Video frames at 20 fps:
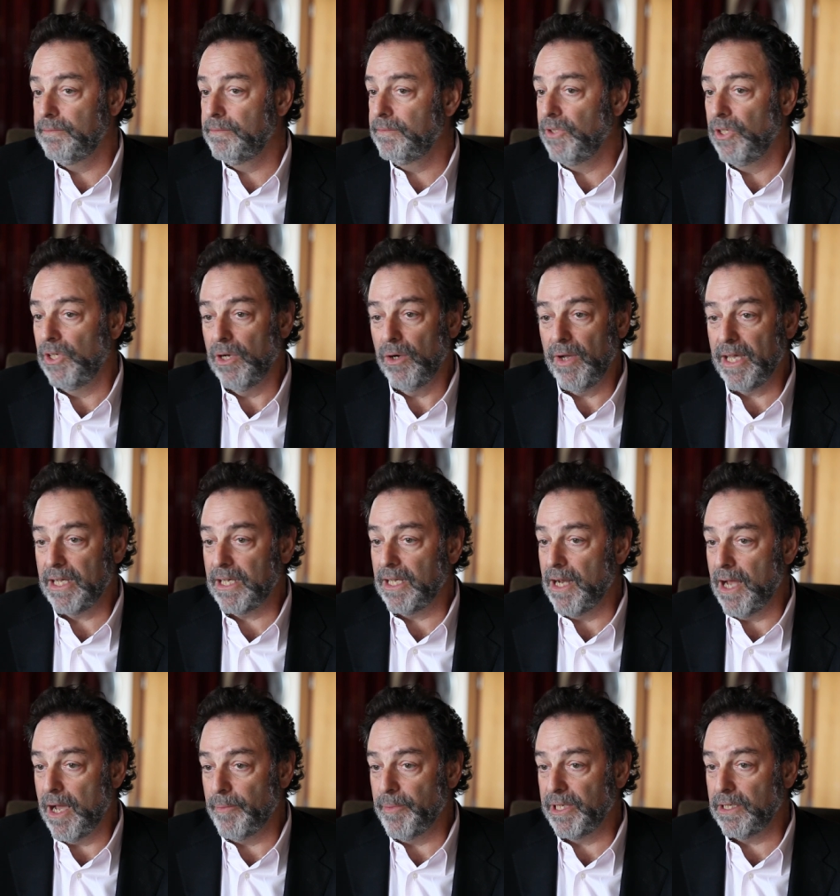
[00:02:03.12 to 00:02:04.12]
you know,
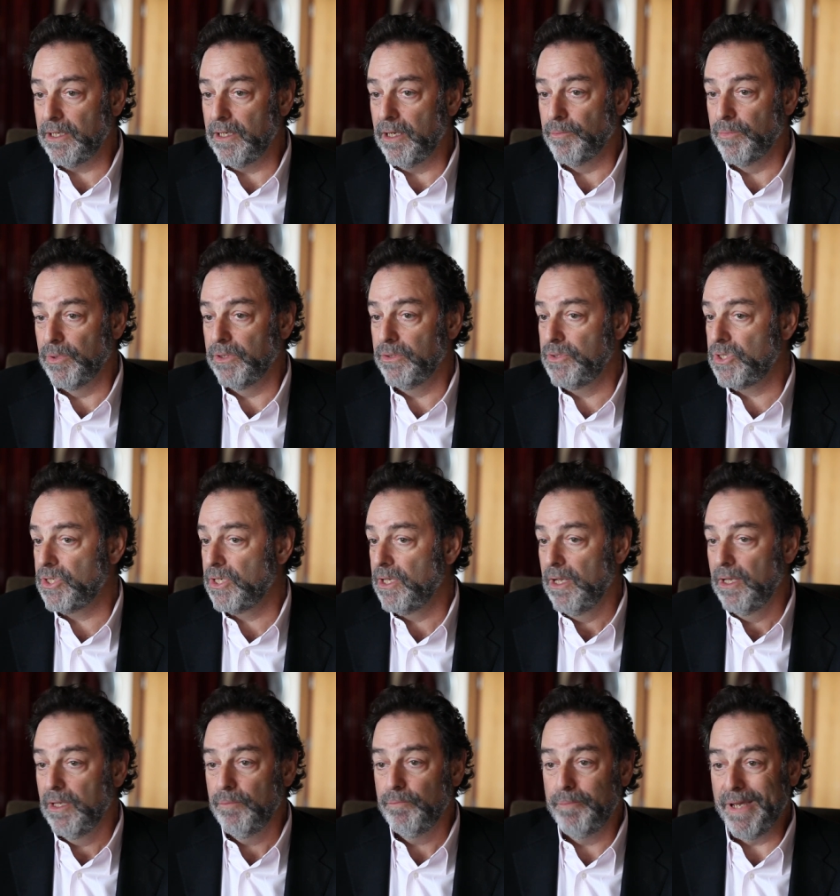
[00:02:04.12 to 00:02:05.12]
economic numbers,
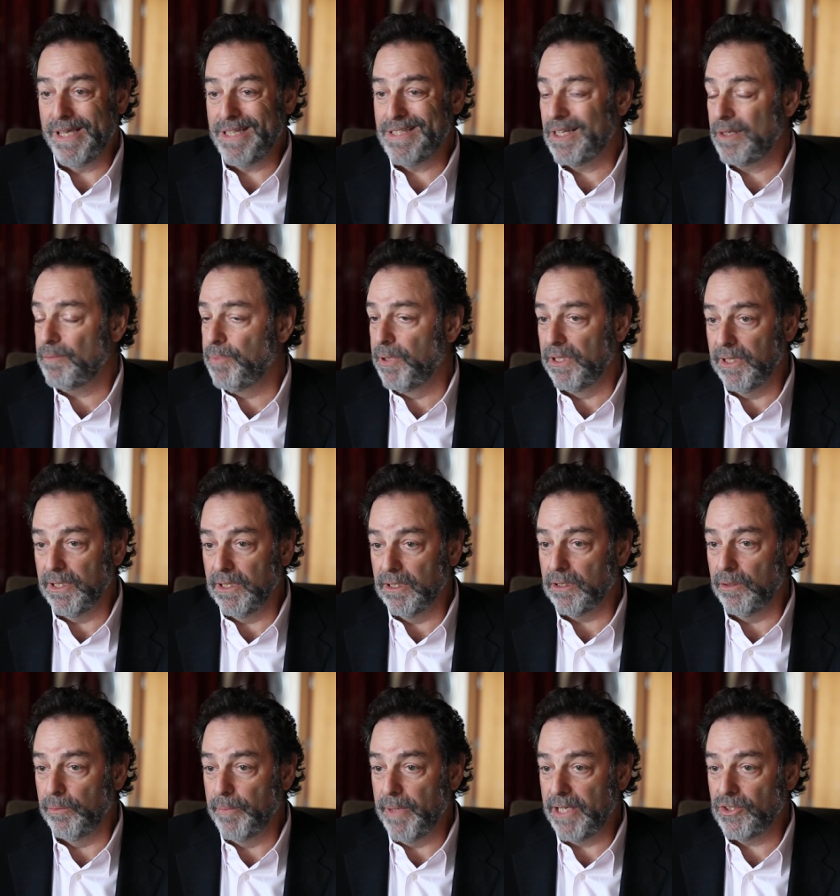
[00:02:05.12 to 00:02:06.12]
basic
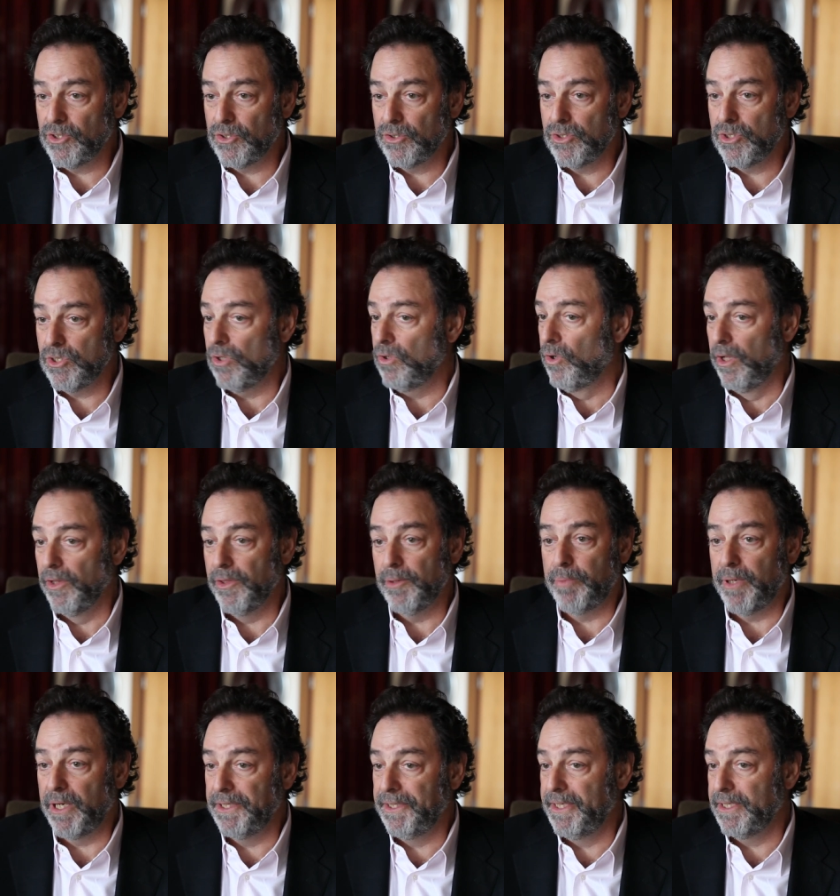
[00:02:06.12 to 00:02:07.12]
political measures that all the
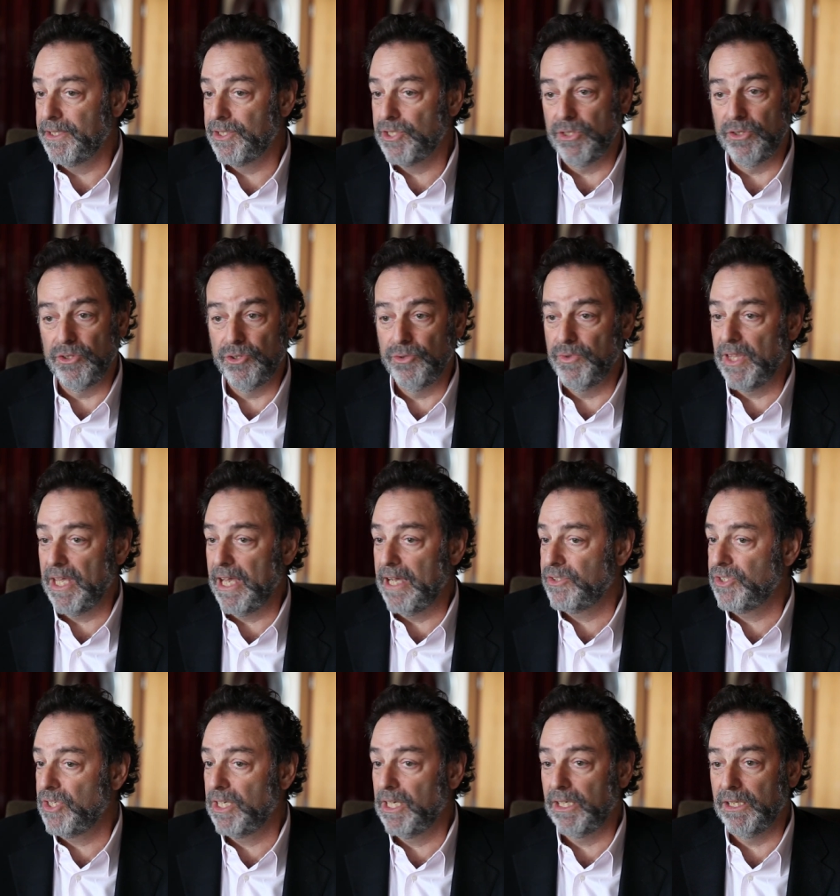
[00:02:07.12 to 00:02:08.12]
pundits in
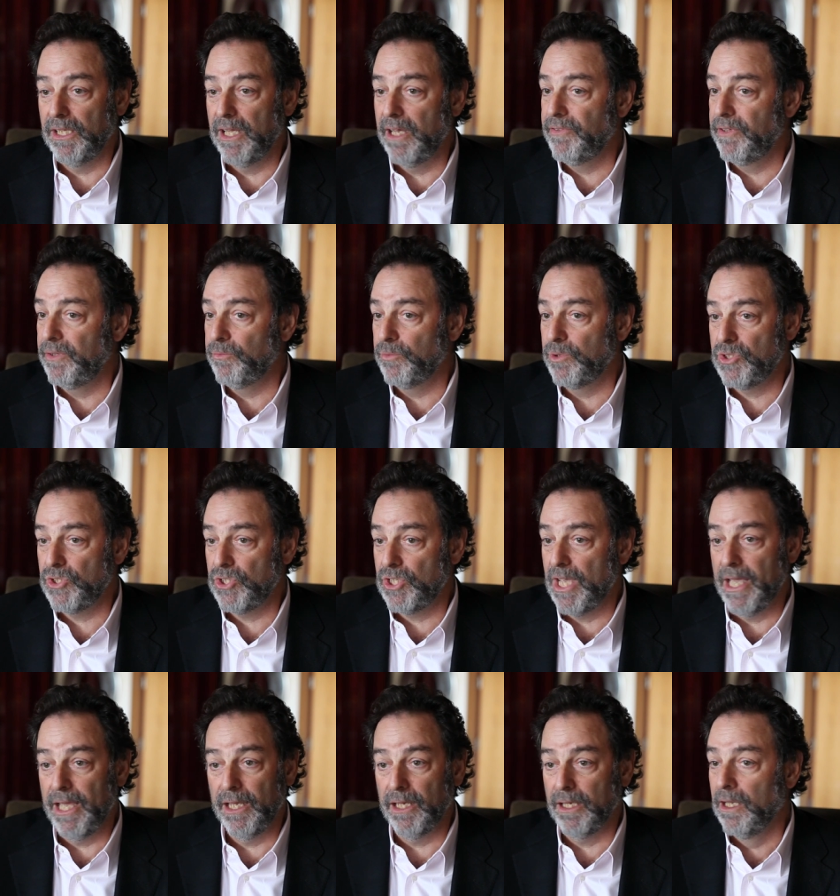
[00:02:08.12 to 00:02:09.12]
2011 were
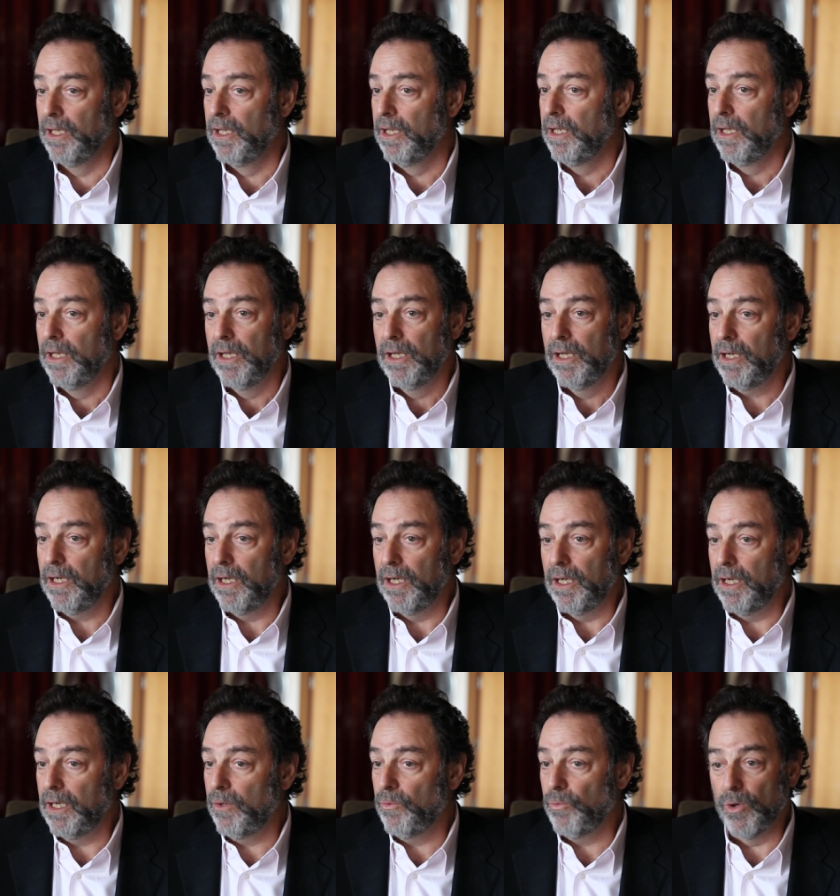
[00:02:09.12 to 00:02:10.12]
saying
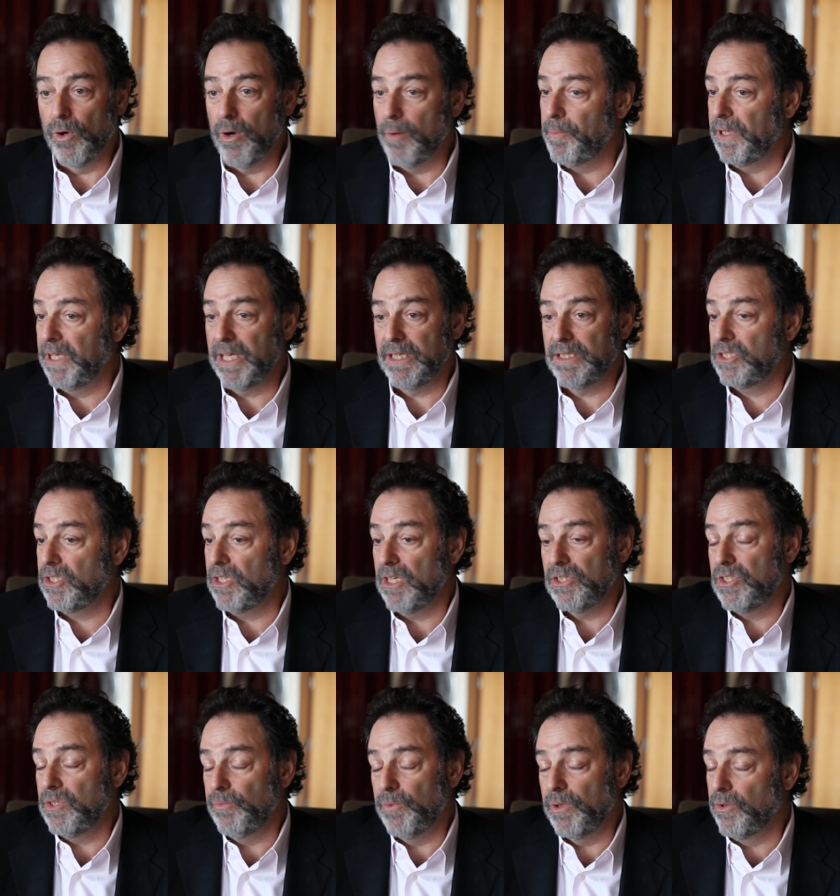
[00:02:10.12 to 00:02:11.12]
were up against
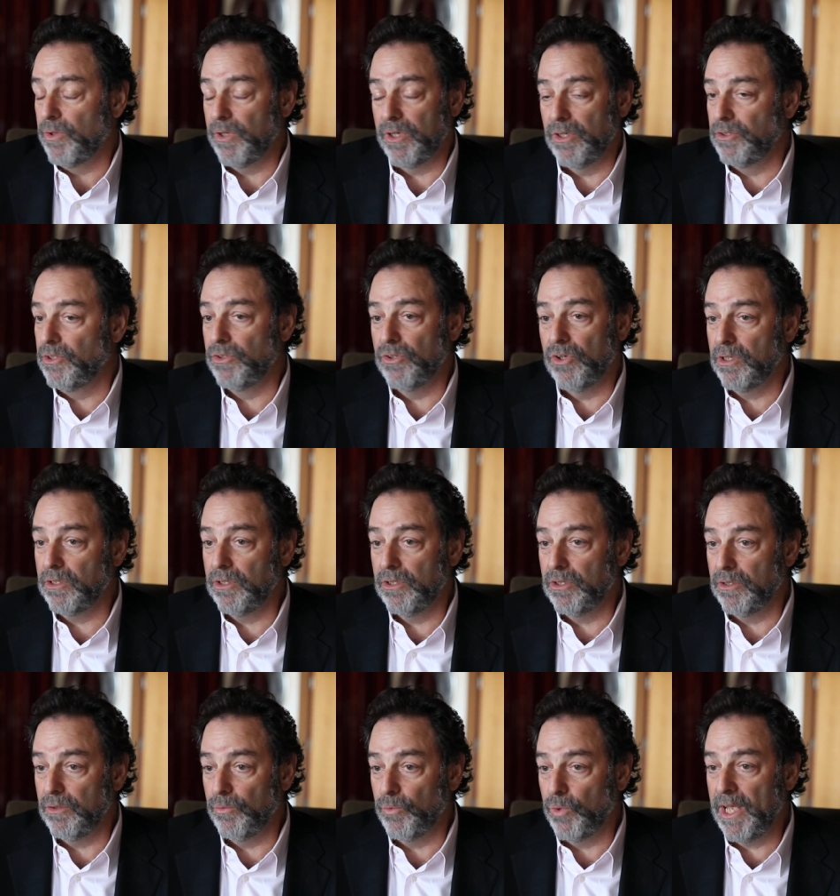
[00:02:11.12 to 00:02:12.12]
us and we were an underdog and
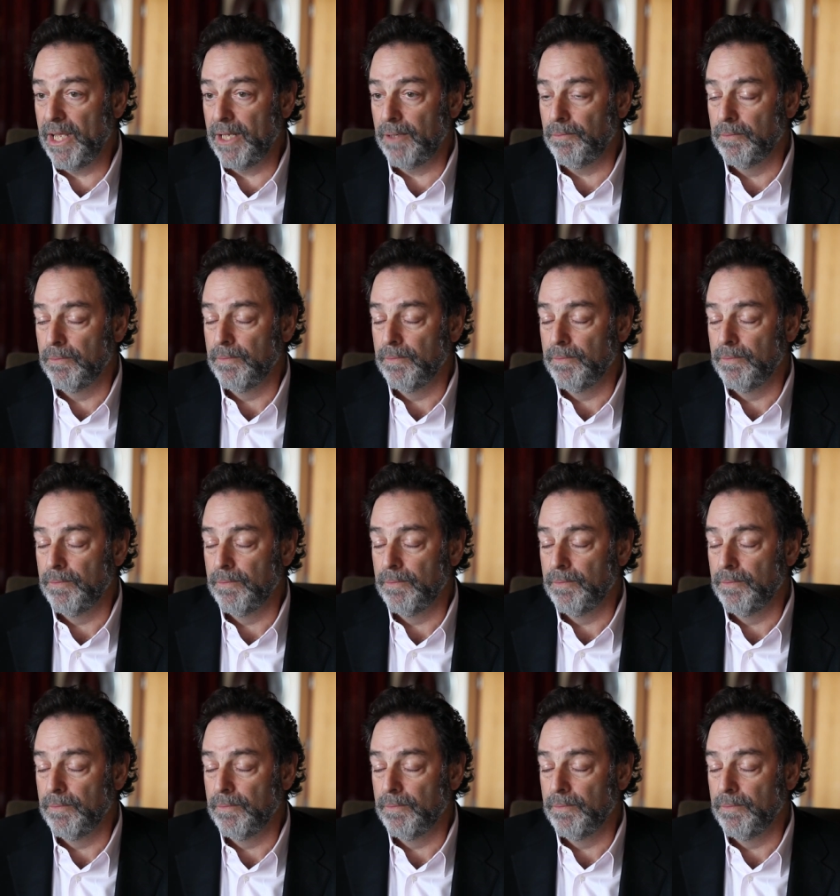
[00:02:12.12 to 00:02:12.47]
couldn't win.